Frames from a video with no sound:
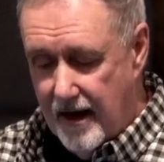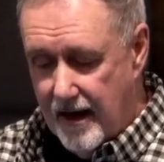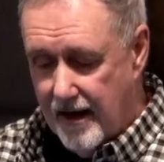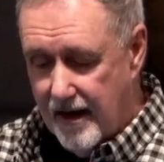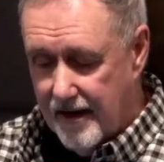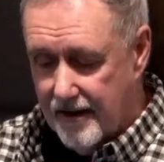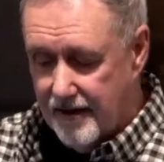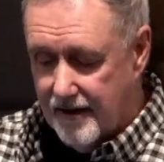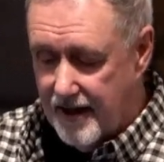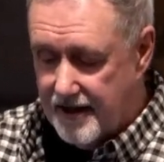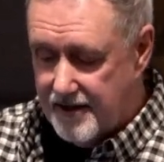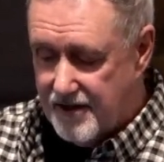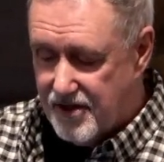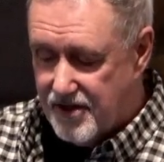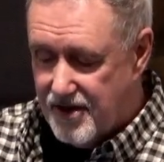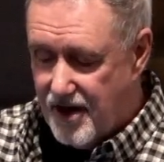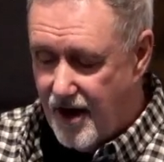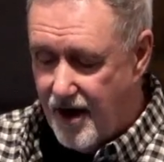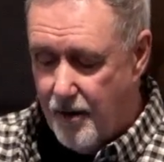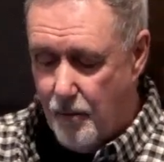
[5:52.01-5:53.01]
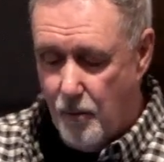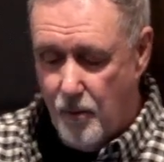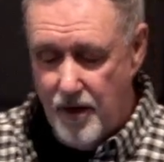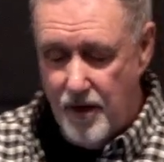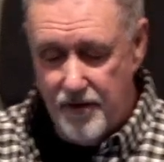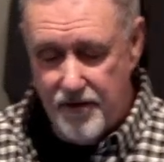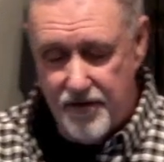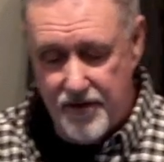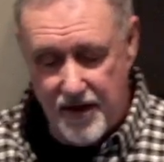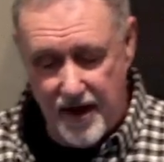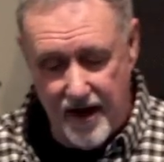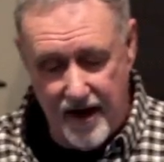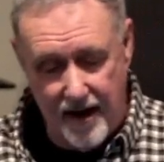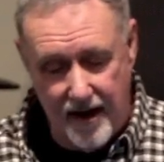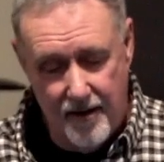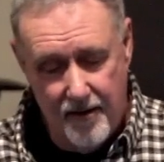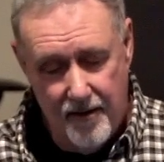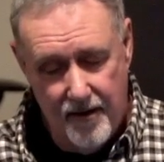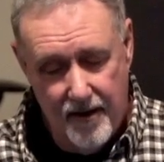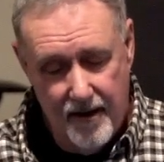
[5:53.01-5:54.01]
Uh, let's start with
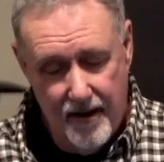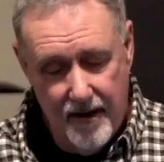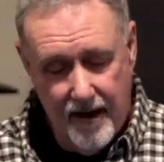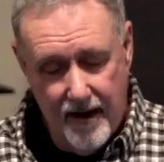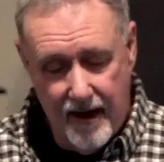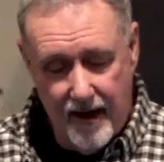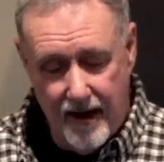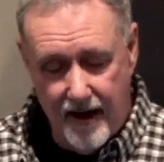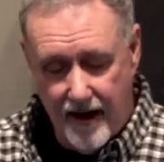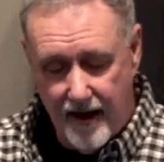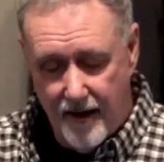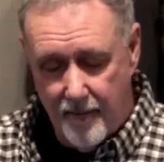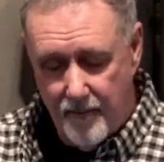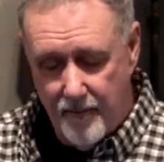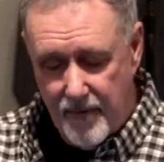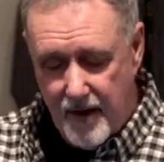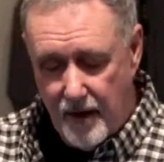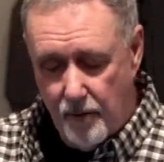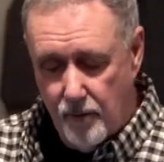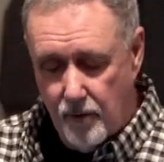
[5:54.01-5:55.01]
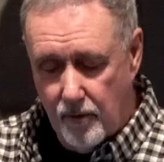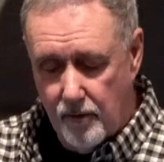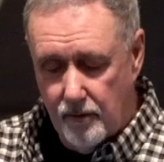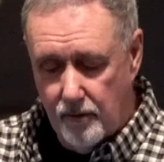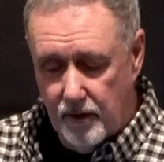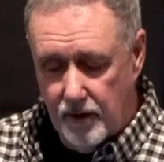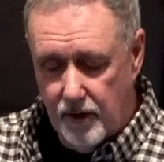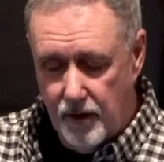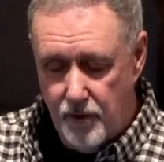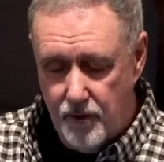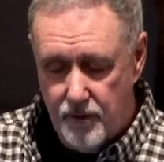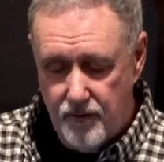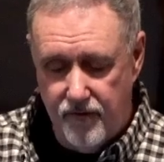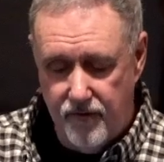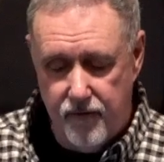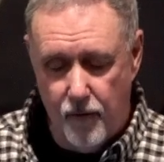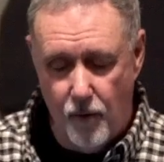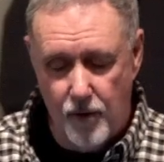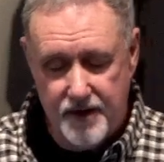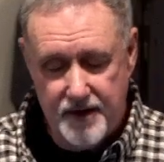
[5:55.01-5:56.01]
uh, uh, Luke
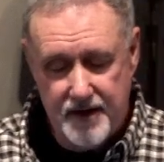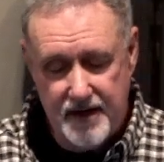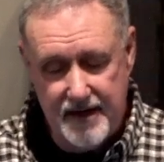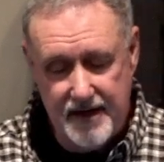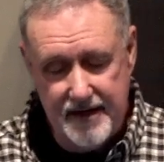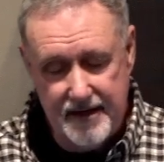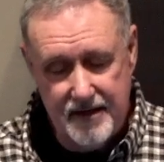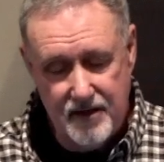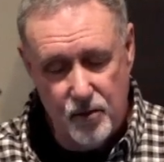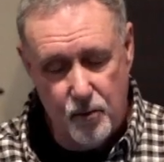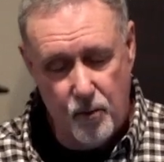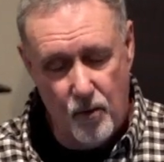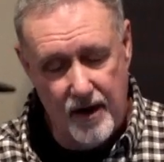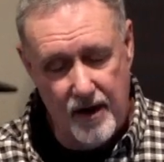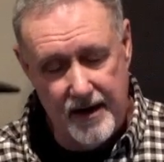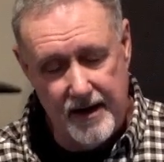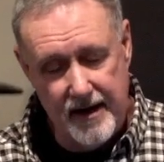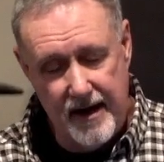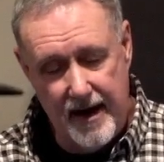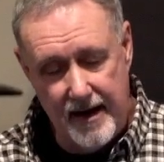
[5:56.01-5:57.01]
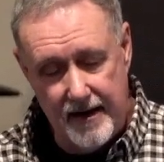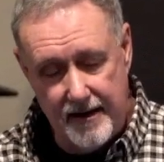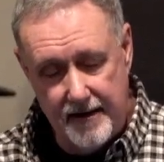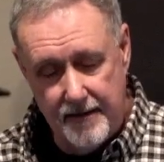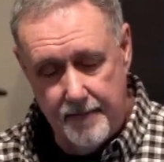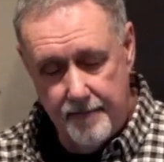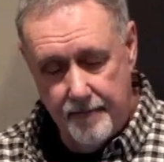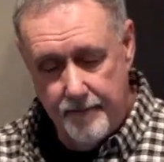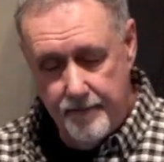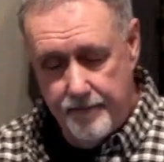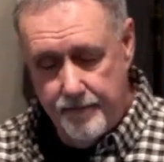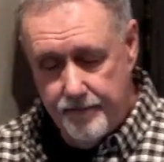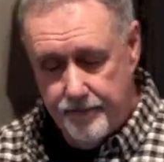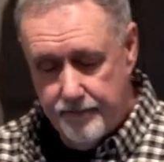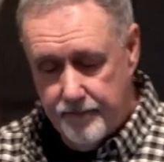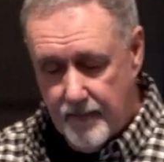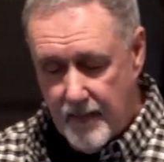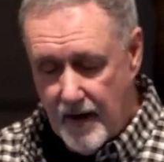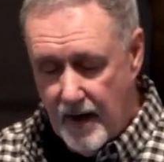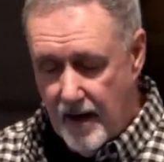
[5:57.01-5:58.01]
14 28.
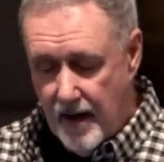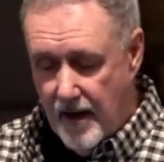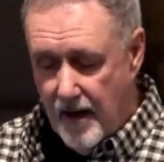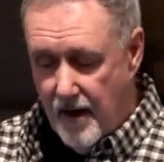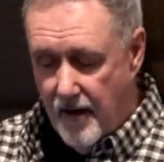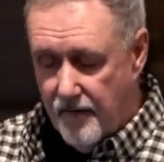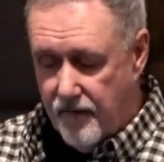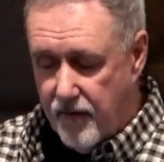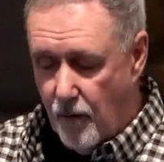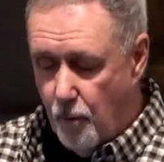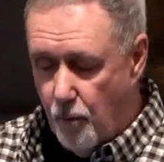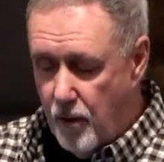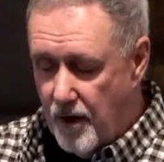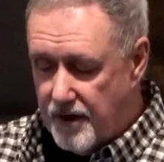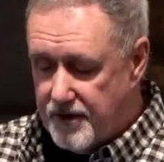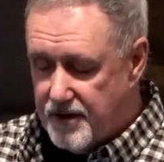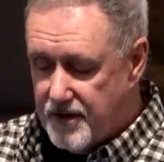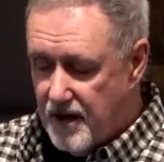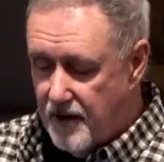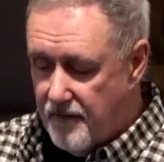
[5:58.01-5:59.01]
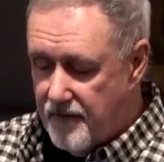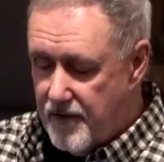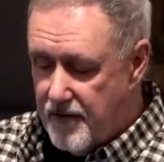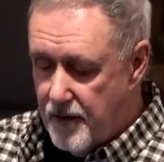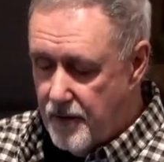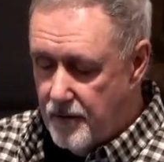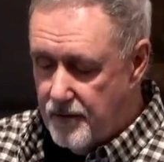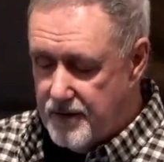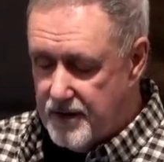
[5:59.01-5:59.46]
For which of you,